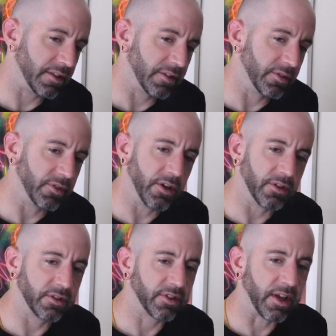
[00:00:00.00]
Who
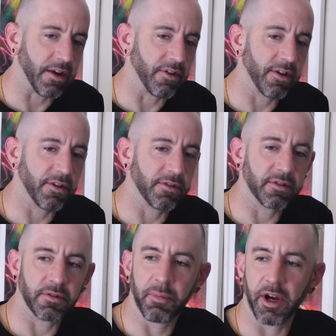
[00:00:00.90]
knows? I don't know.
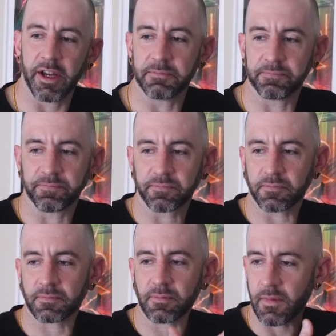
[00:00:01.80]
But
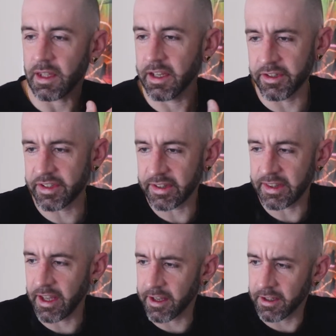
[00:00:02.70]
here's the
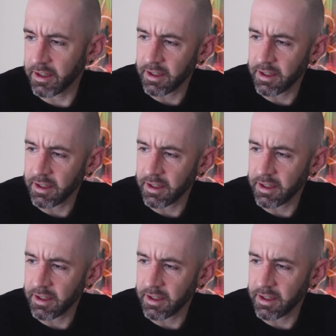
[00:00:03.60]
thing: